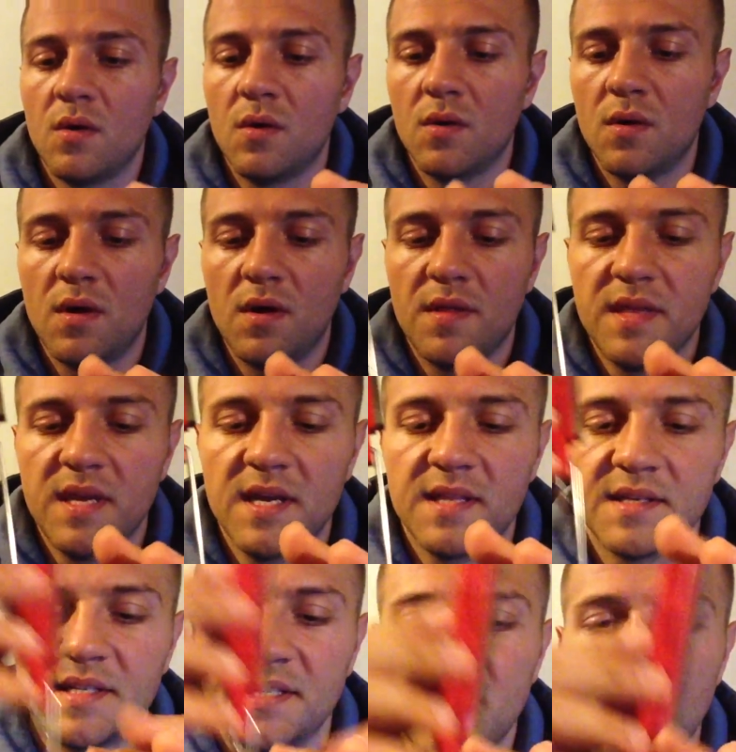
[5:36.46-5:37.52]
or on the
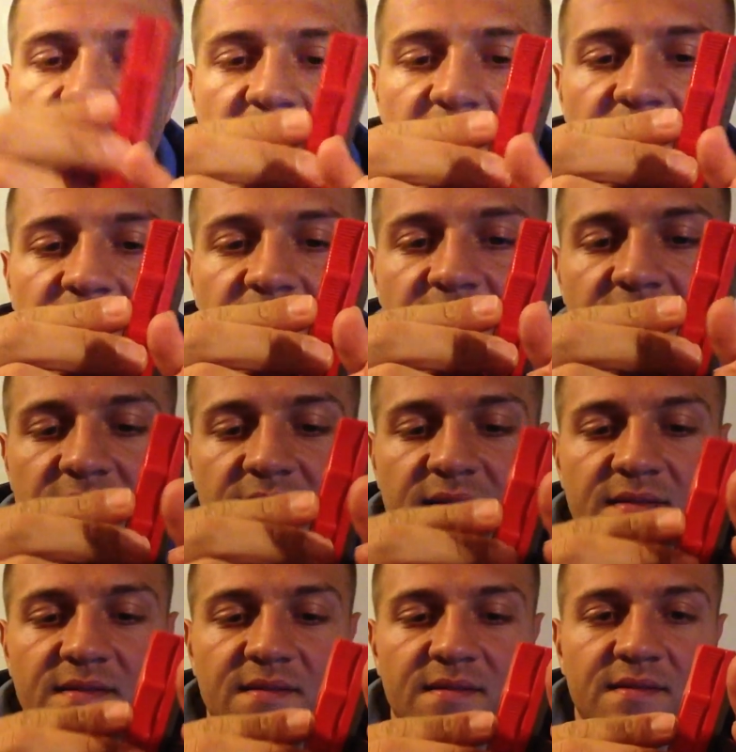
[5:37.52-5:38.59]
other side,
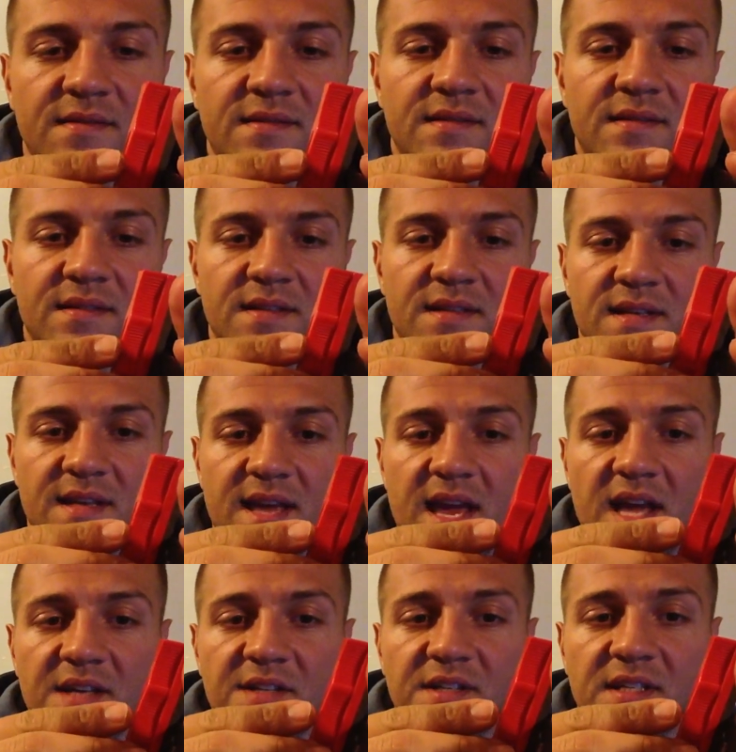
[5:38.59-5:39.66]

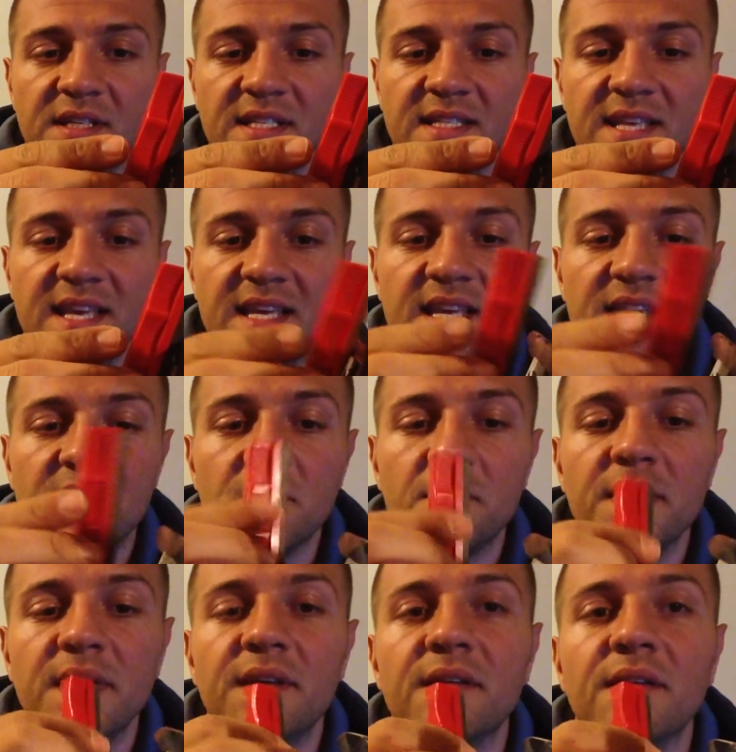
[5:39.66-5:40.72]
actually taking a
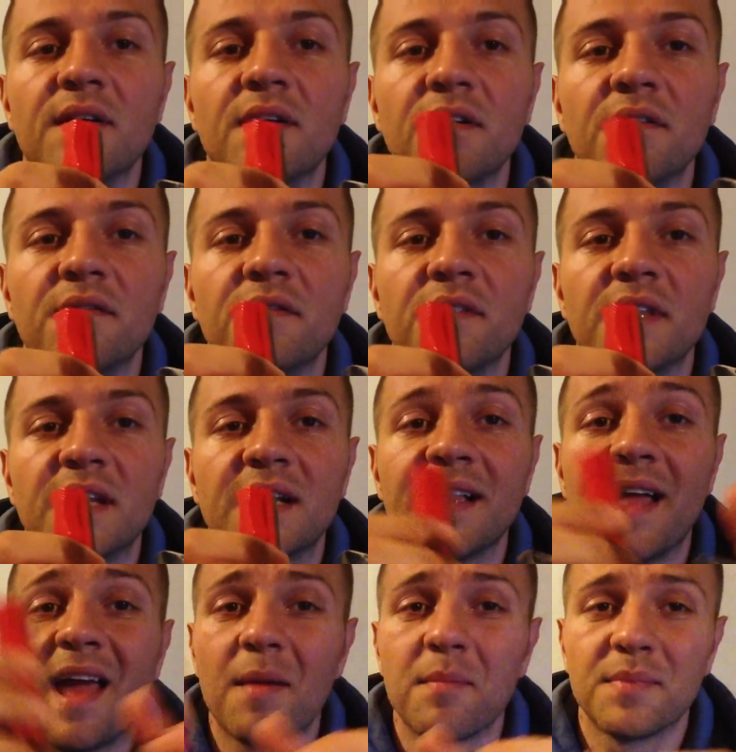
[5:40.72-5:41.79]
bit of the
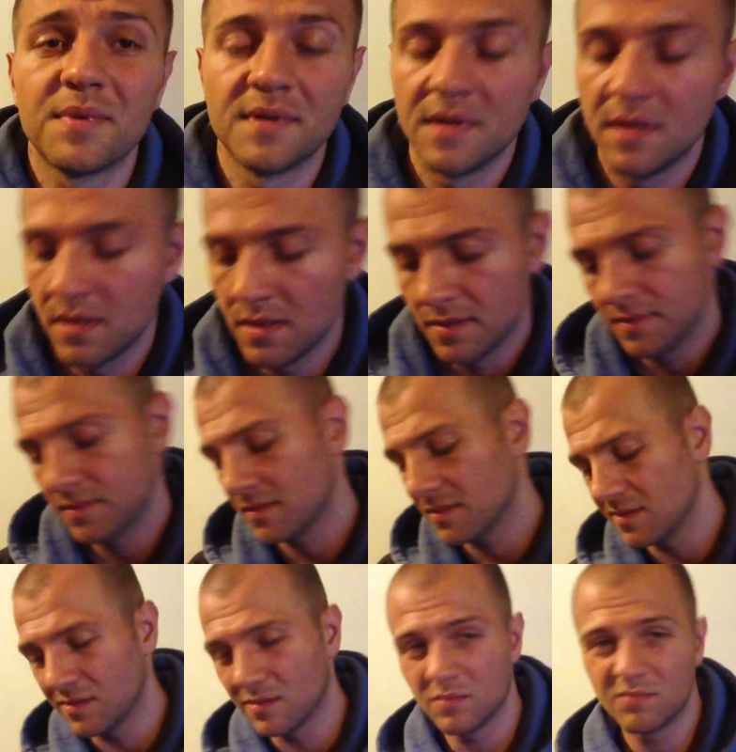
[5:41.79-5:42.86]
clamp.
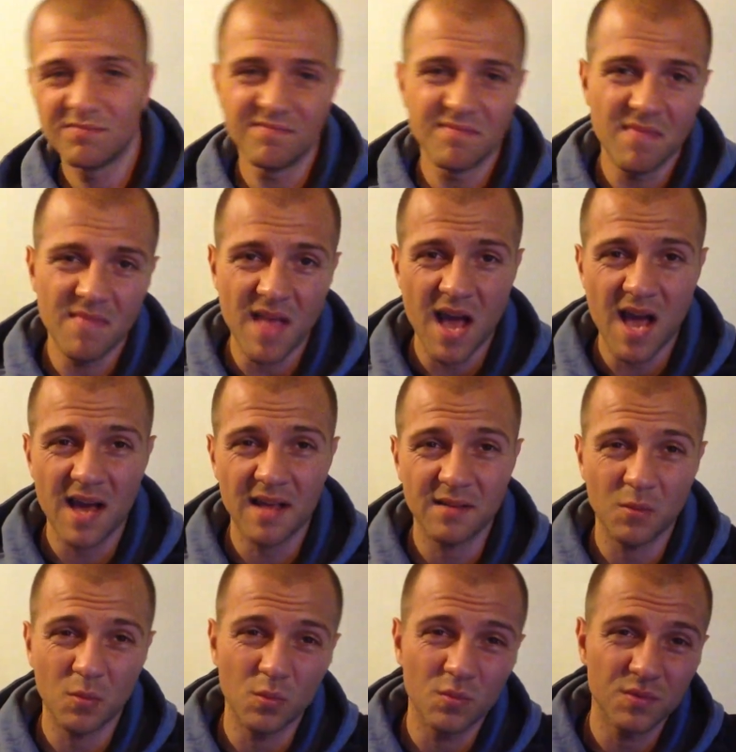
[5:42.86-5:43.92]
So not
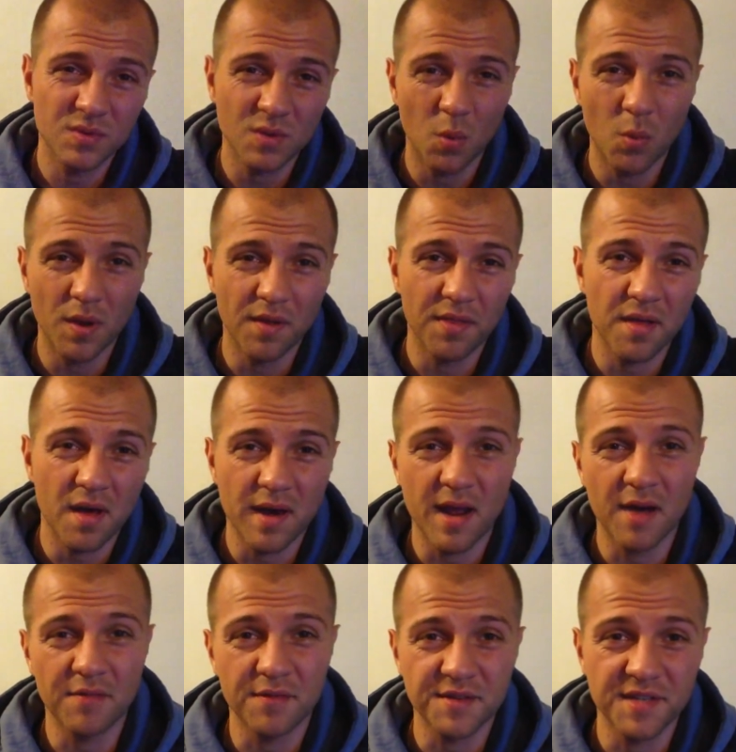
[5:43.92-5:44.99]
so well thought
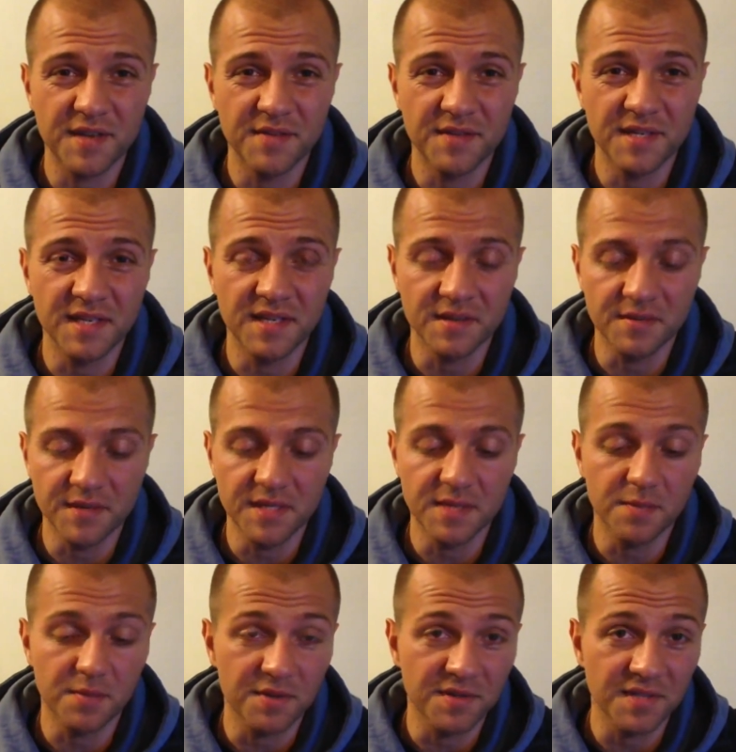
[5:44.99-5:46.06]
out for 17 degrees
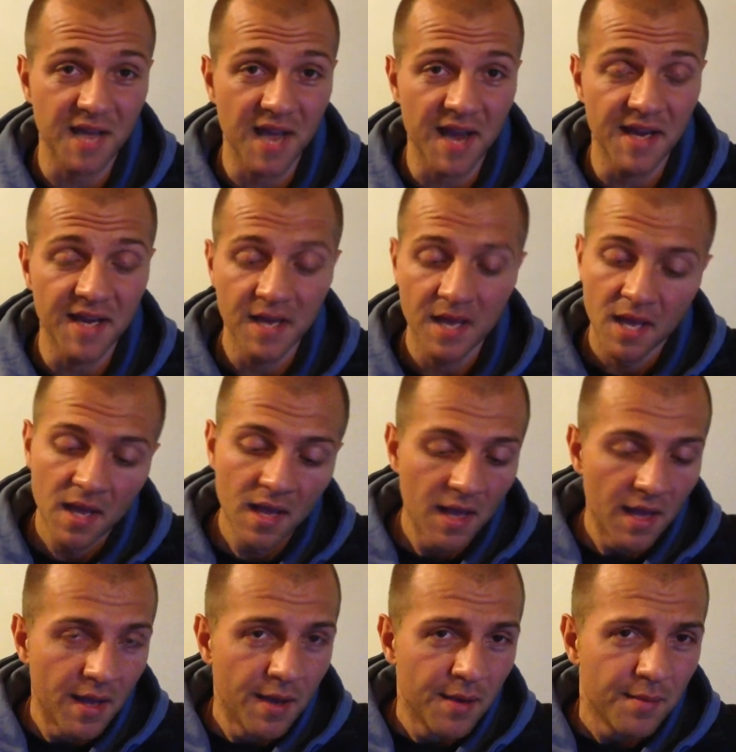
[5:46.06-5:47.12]
per side.
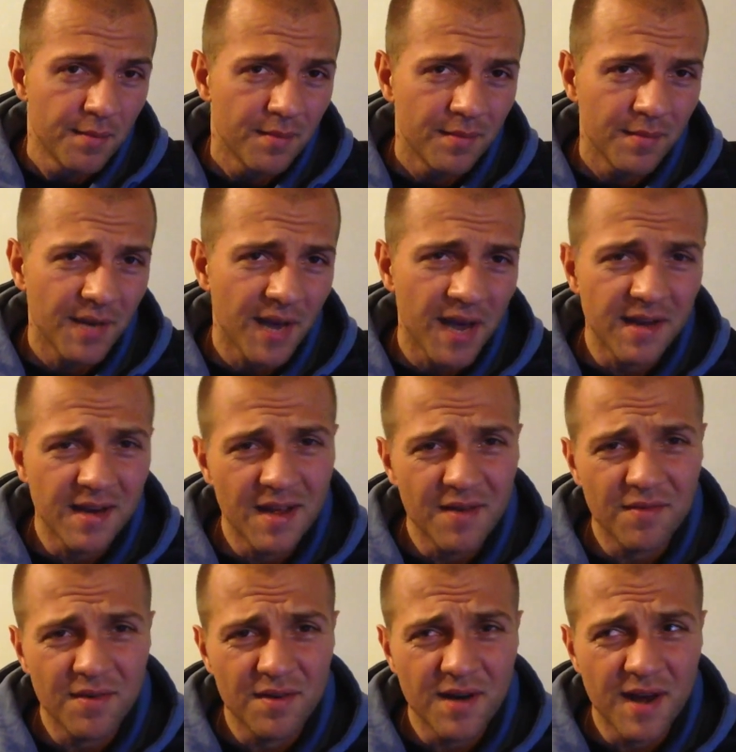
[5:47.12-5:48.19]
But I
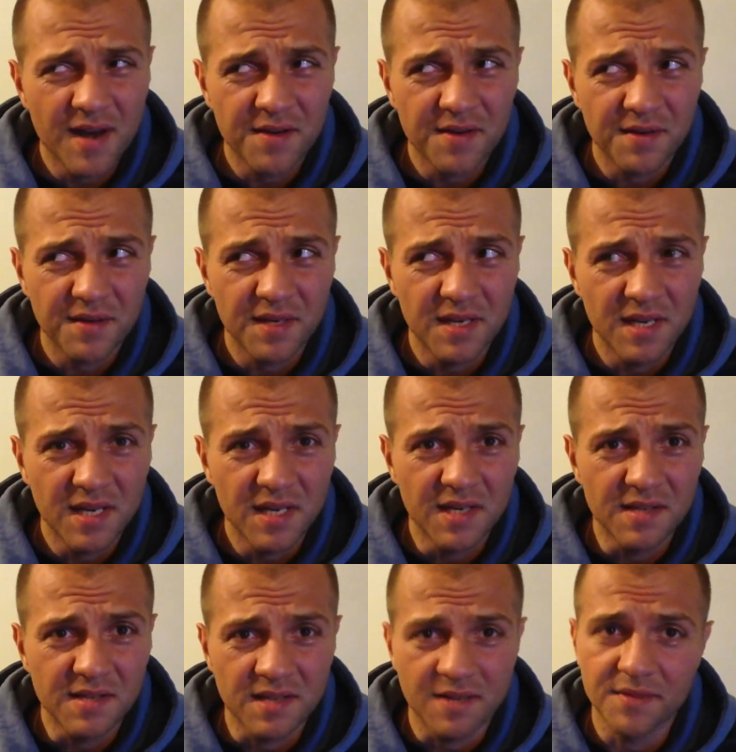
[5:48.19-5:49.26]
never actually
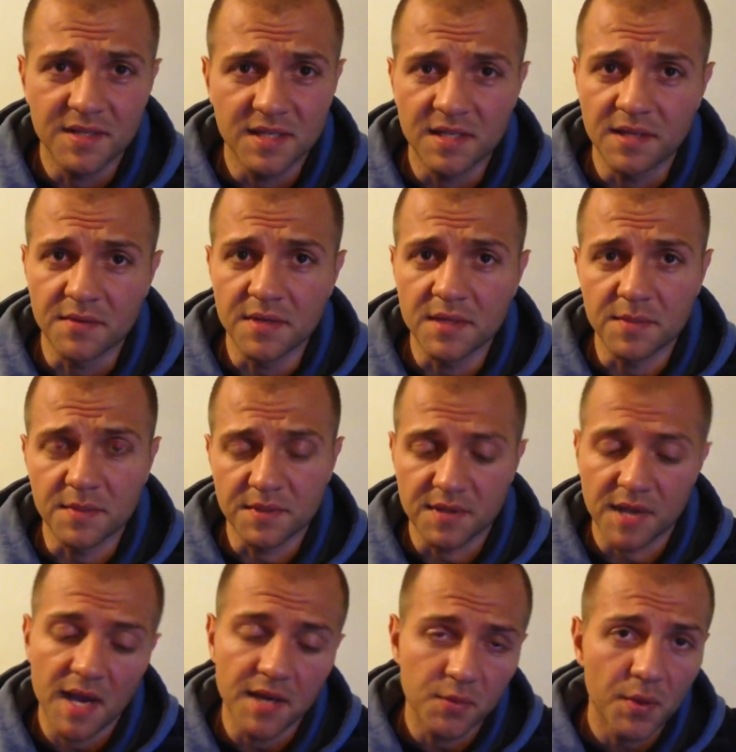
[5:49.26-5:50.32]
needed 17 degrees per
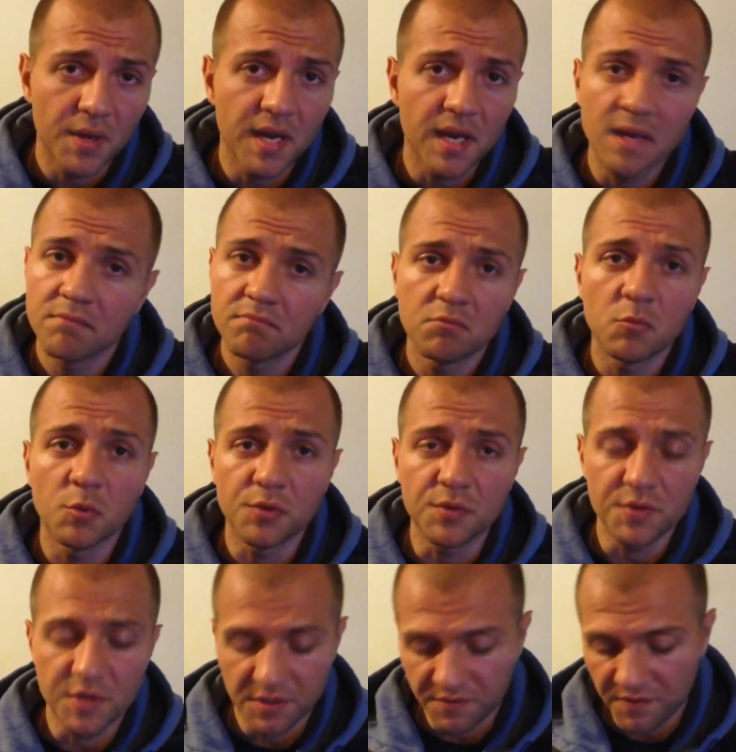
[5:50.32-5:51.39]
side. 20 will do
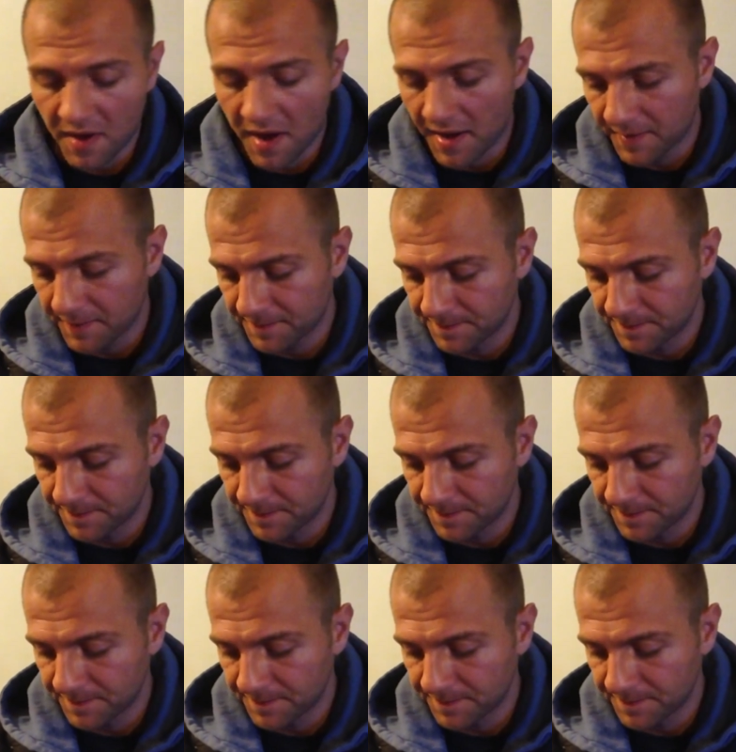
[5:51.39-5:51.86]
just fine.